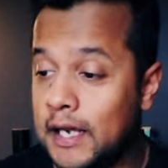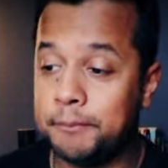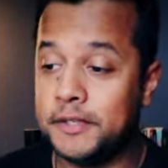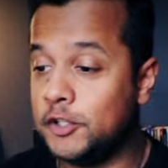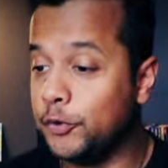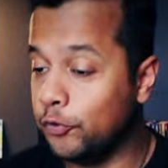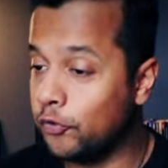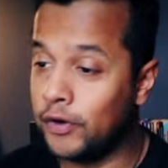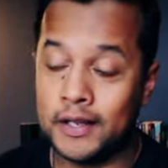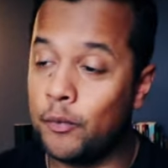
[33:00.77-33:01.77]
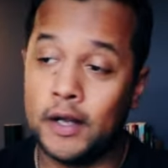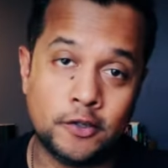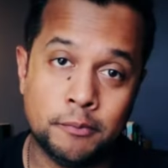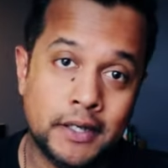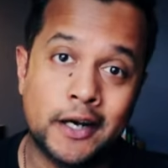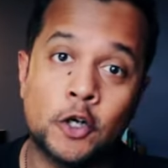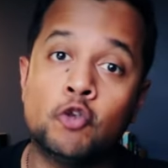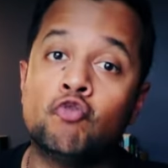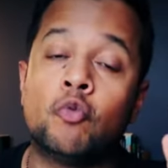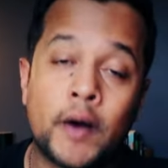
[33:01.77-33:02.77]
That means you really want to be
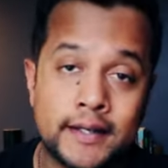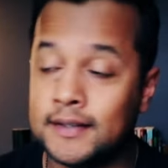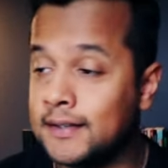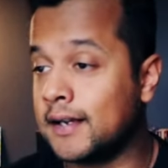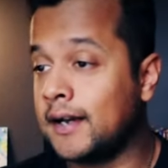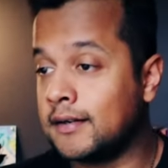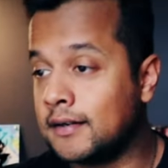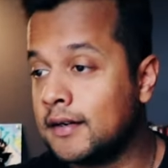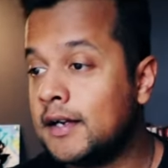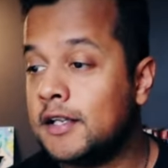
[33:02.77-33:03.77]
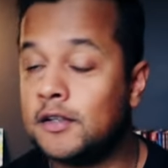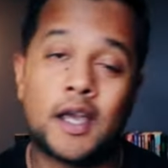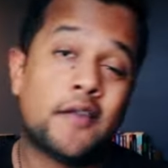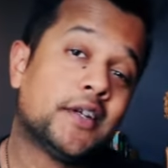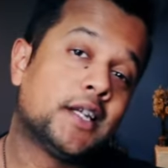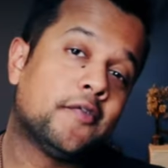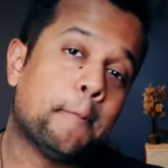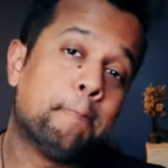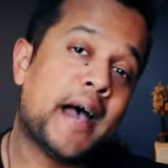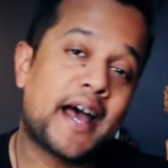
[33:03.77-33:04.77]
a great designer. So give yourself
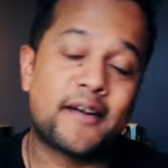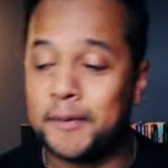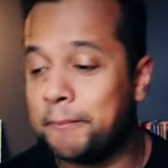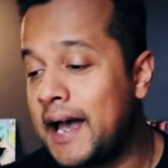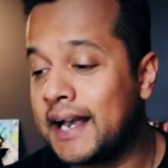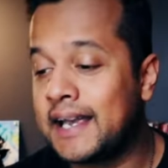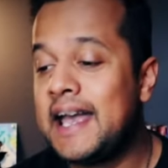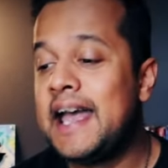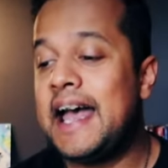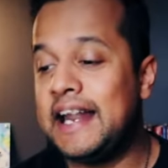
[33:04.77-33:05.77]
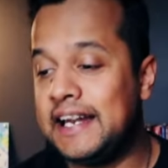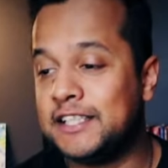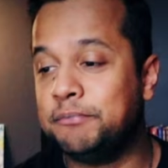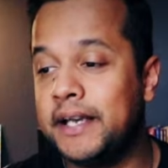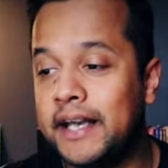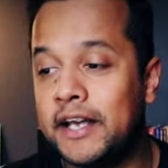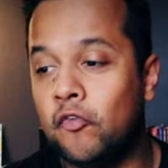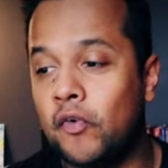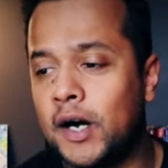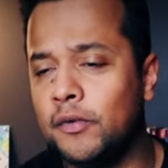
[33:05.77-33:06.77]
a pat on the back, and let's begin
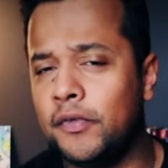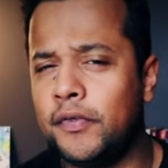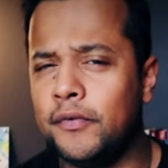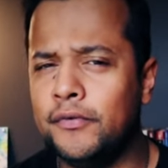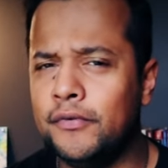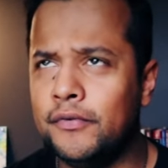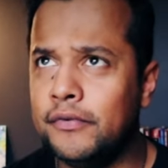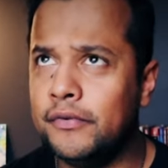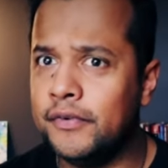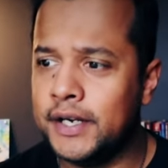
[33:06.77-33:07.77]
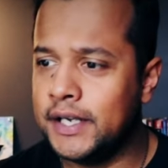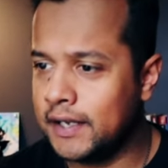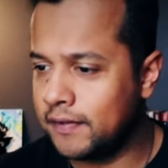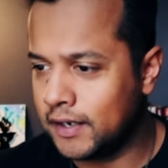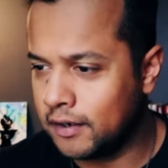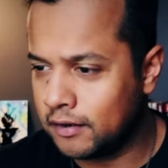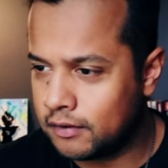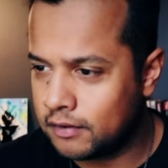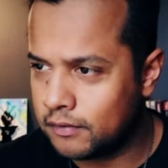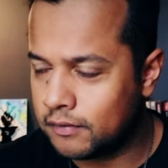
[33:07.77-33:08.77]
round three, I think.
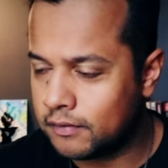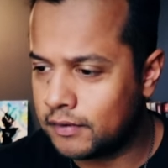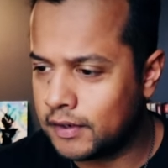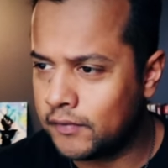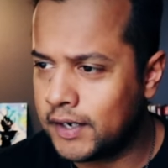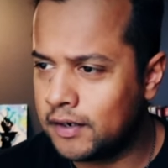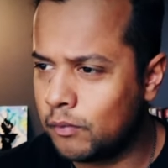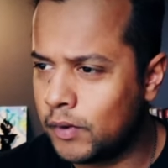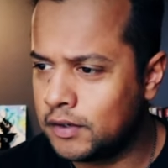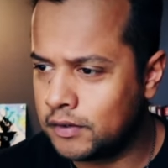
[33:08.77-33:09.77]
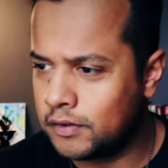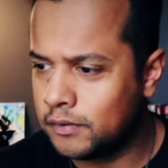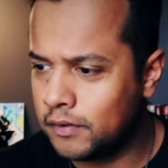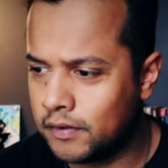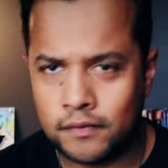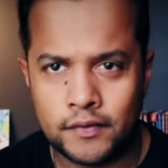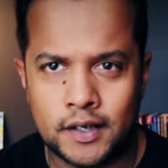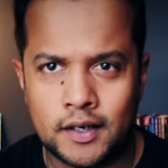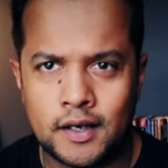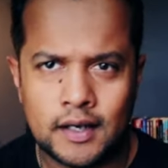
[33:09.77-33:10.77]
Right? One, two, three.
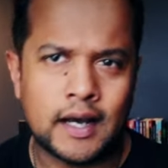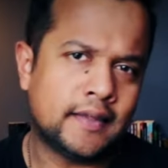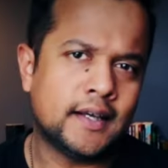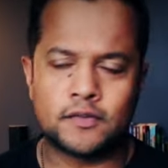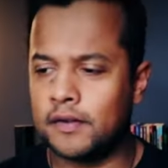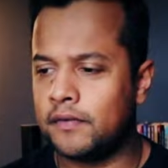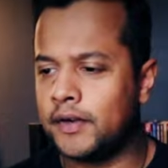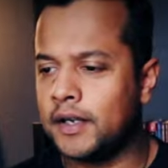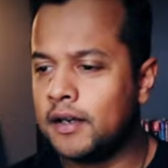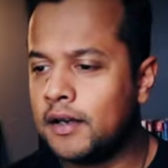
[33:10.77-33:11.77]
Yeah, I think it's one, three.